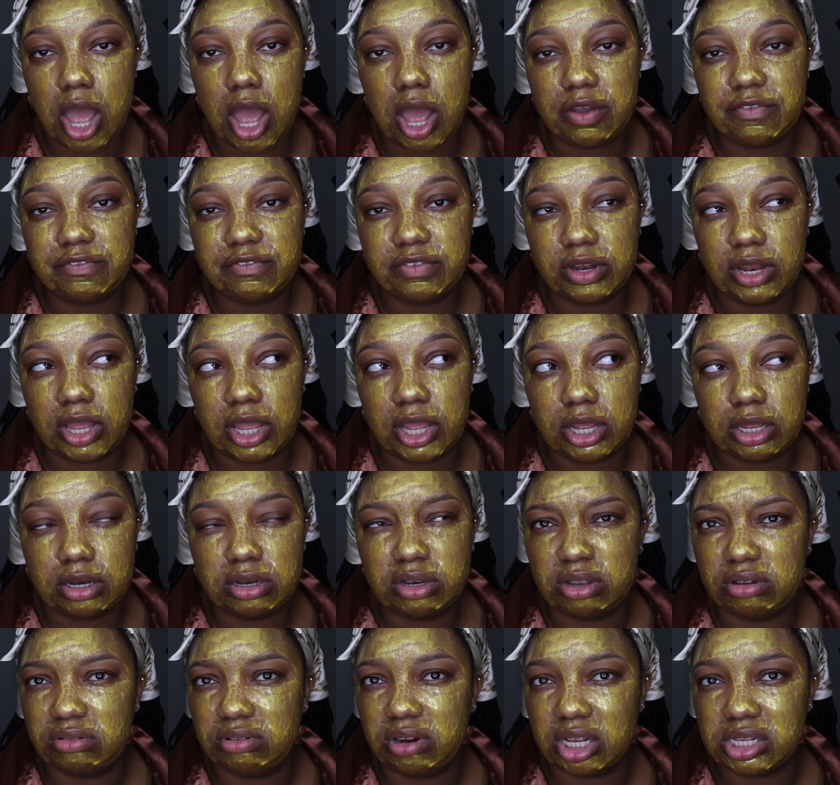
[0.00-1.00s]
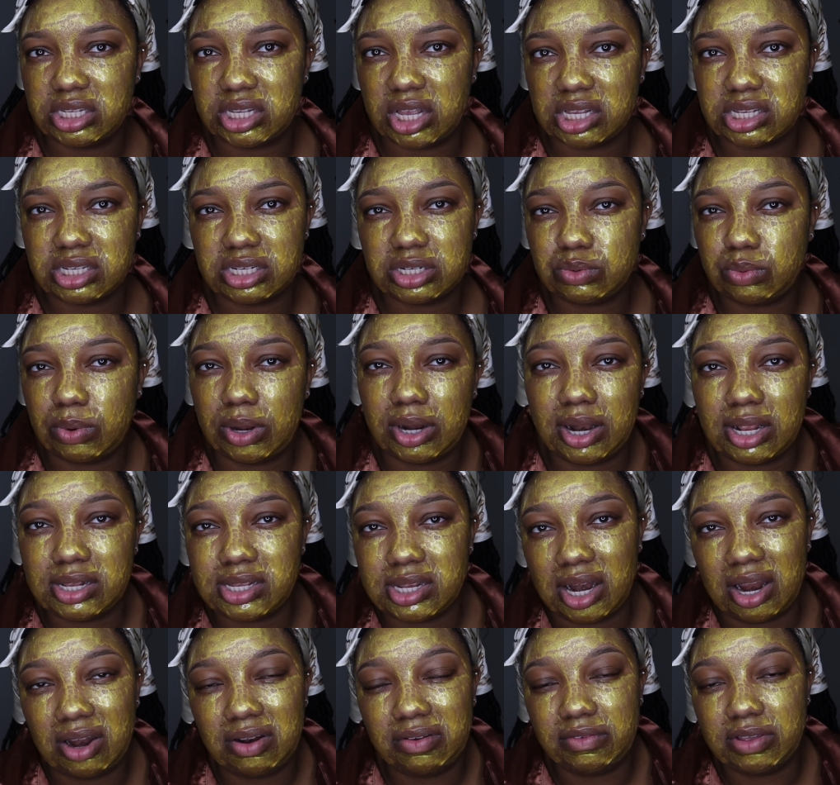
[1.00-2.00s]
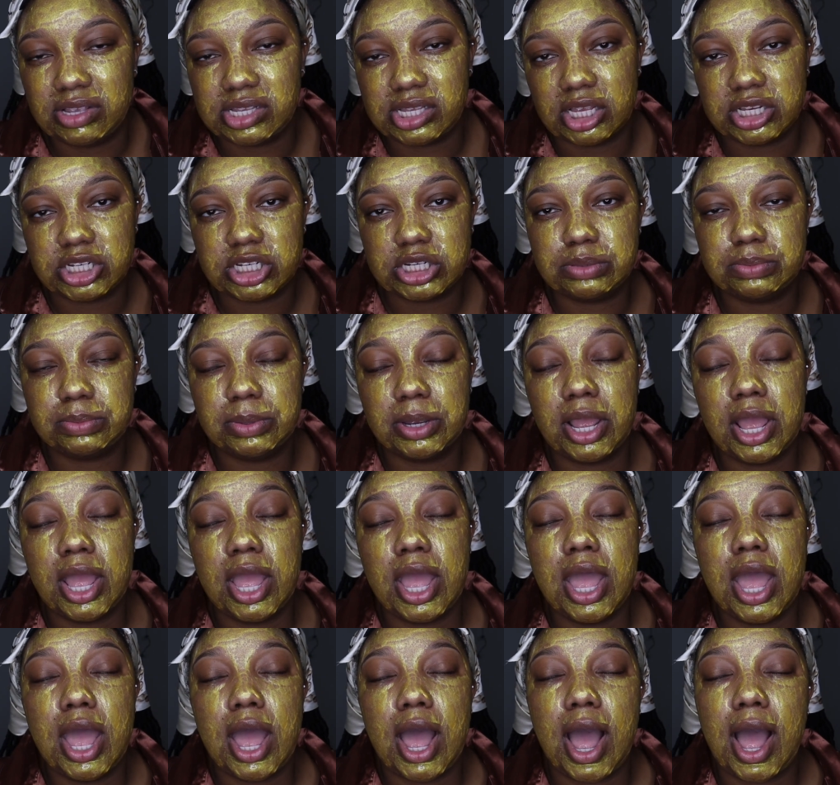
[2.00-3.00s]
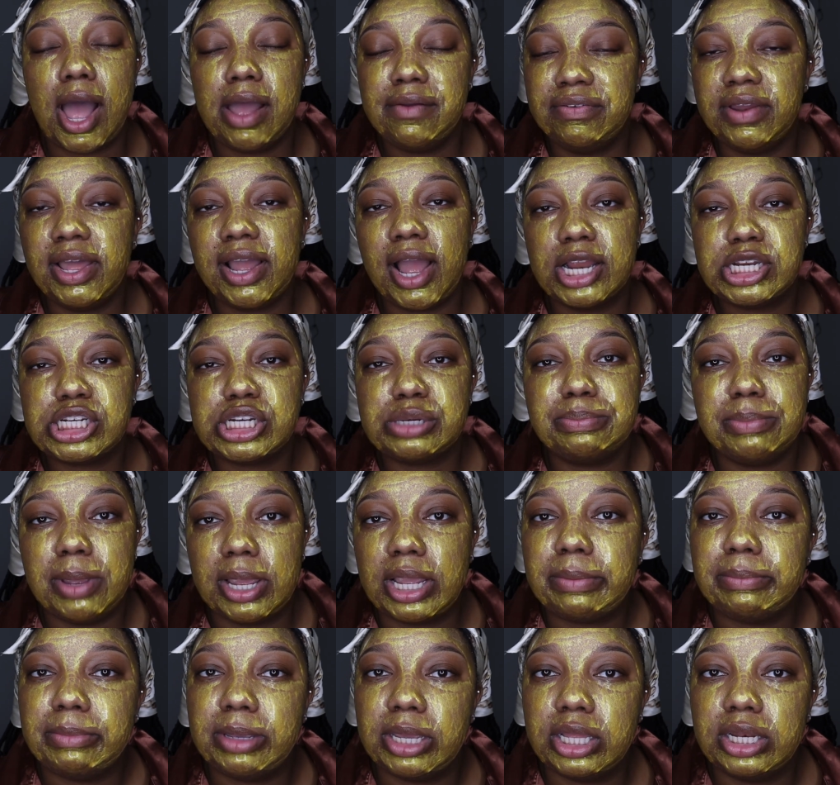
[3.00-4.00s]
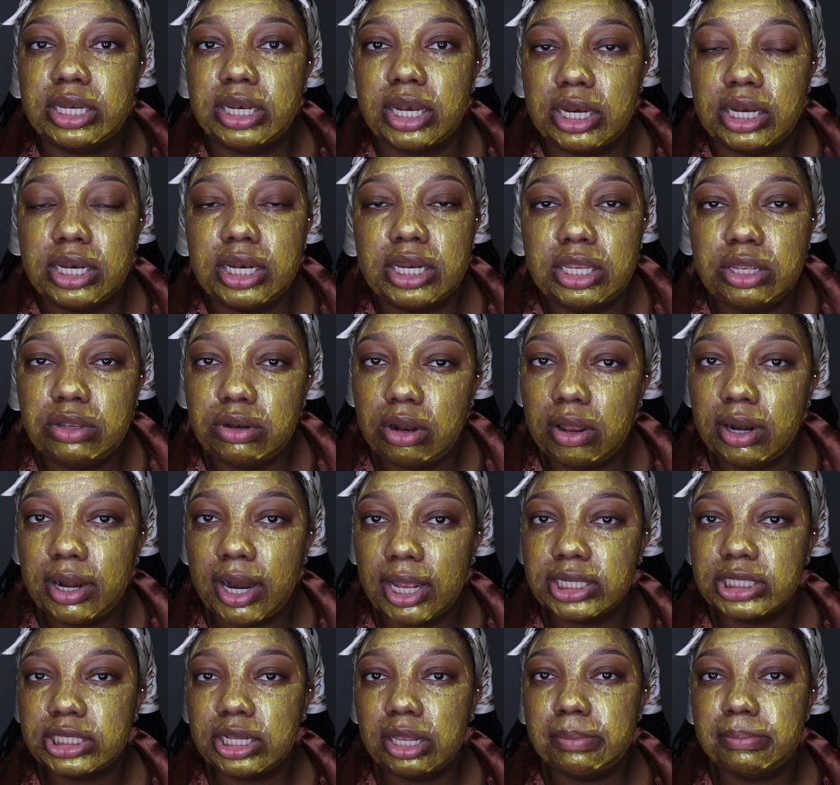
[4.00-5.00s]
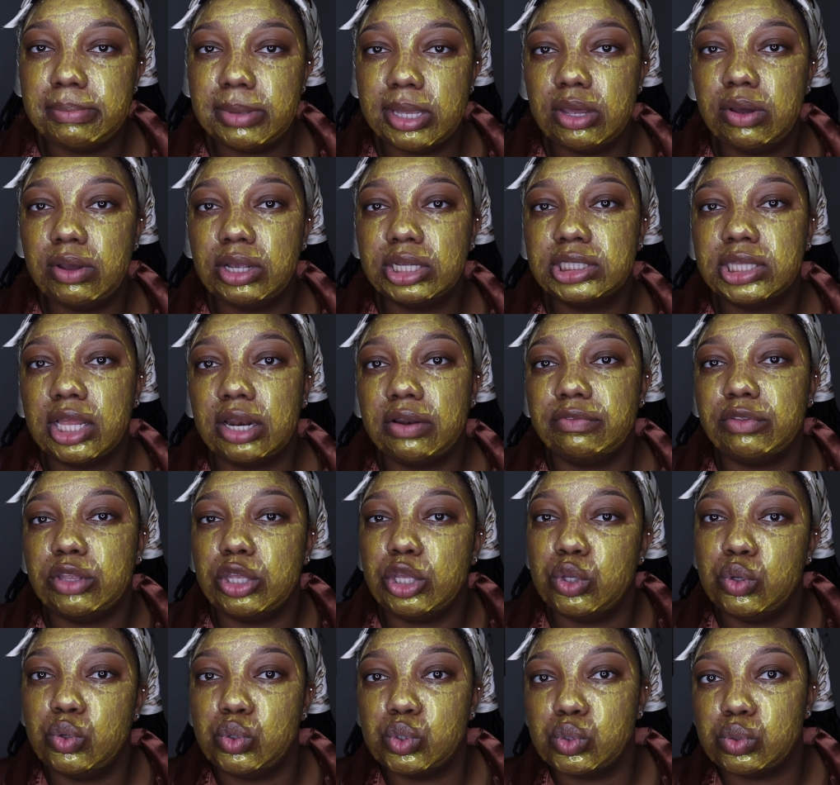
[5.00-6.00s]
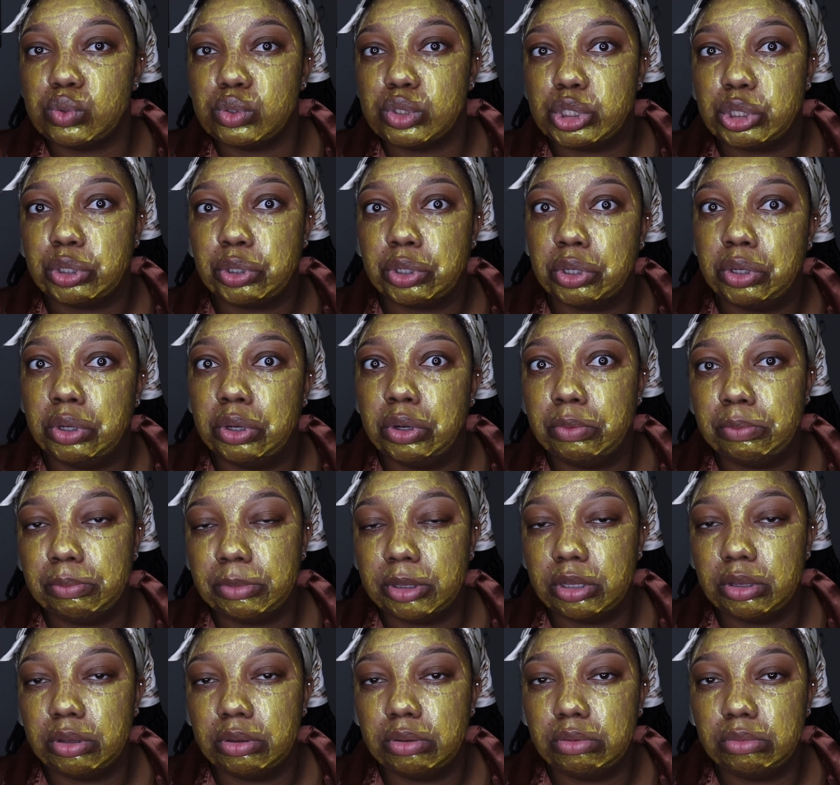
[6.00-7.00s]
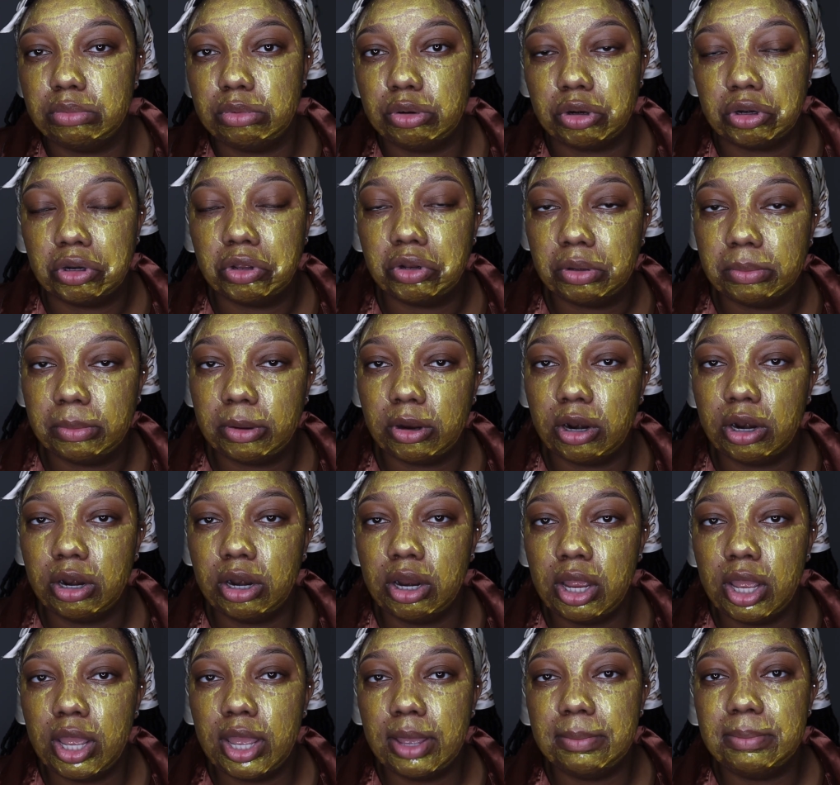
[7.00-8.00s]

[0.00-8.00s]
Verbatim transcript: I feel like, no, not sausage. Why did I say that? I don't eat sausage. But I feel like I should make me a, you know, a nice little meal instead of the usual cereal, oatmeal, granola bar.